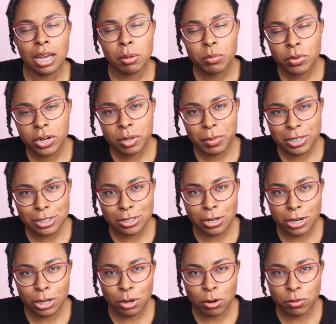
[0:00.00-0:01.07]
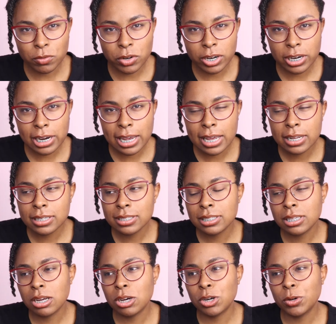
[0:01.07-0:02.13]
I'm pretty much starting over again.
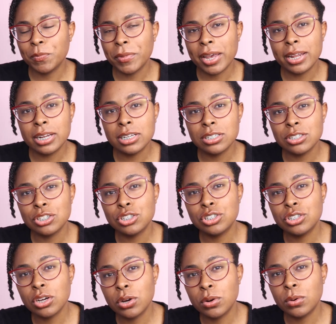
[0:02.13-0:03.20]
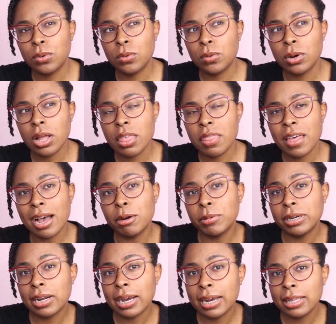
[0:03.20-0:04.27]
So I didn't show that
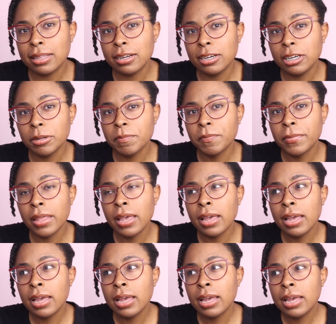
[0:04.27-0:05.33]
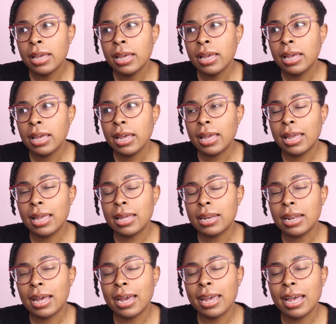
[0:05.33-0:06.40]
one either.
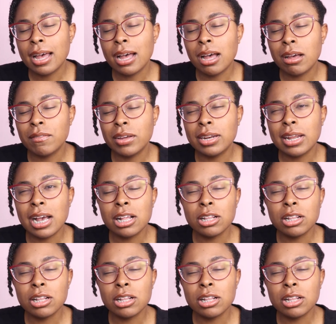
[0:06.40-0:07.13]
And I have an